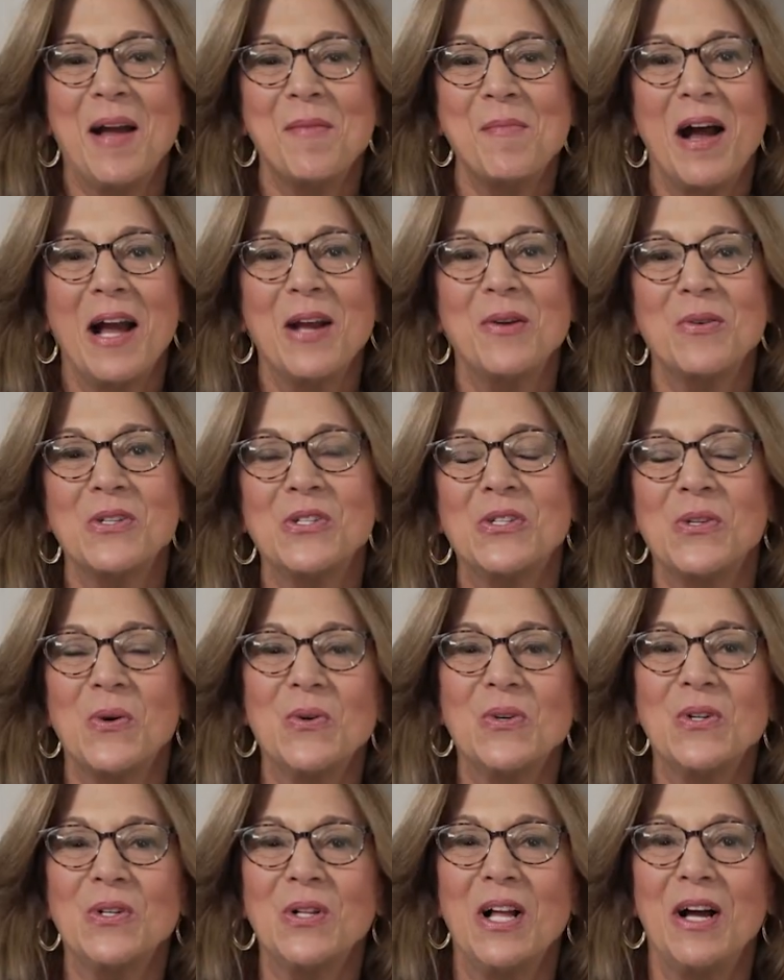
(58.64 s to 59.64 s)
I'm Iris
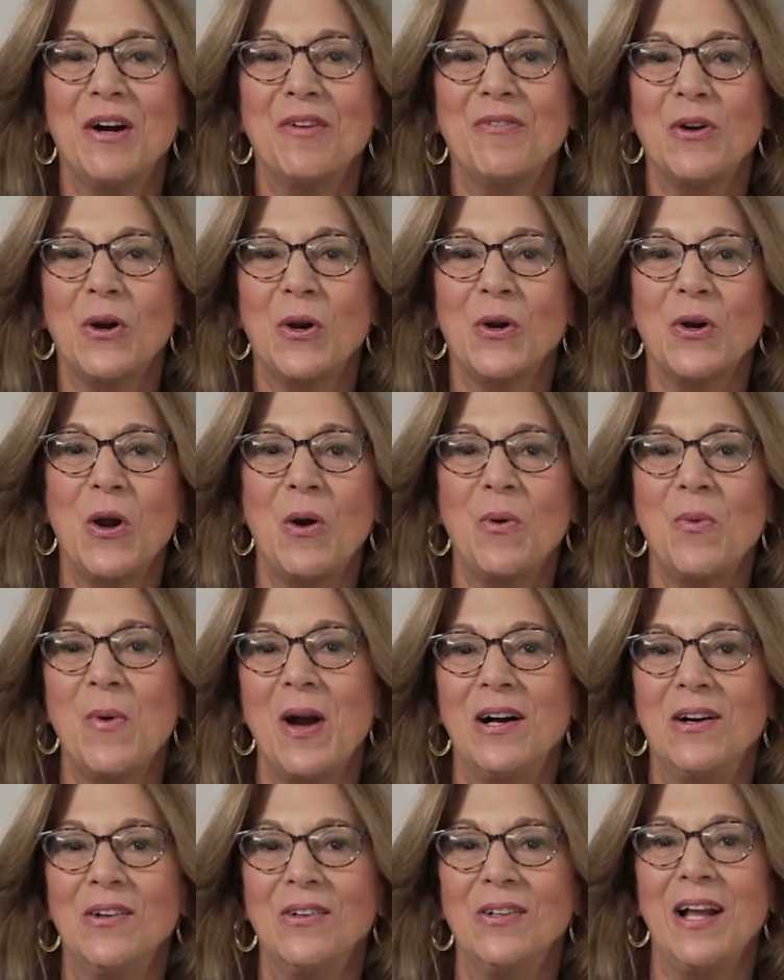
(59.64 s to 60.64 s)
Sokol of
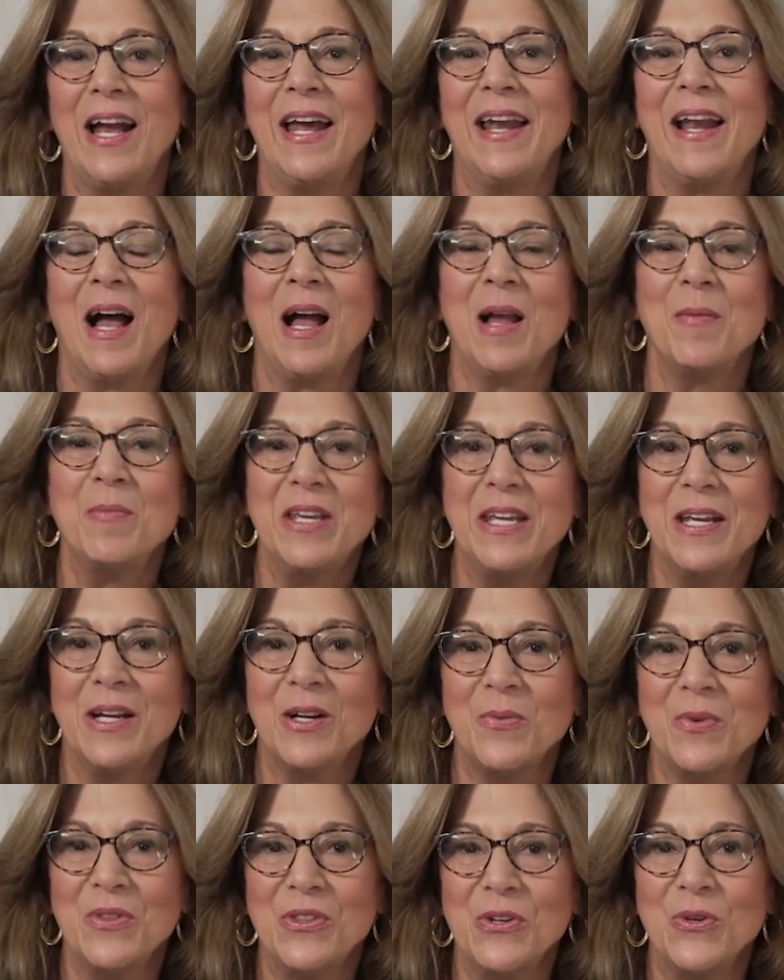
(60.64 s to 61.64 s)
ErgoWell, and I'm
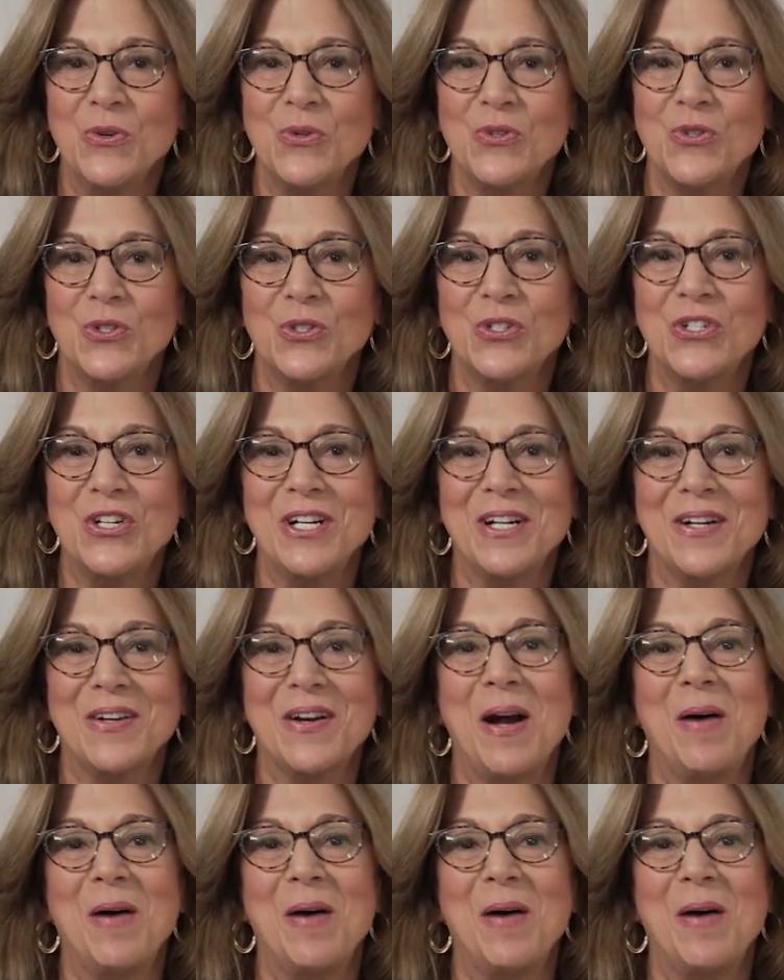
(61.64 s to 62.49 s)
here with the Neutral Chair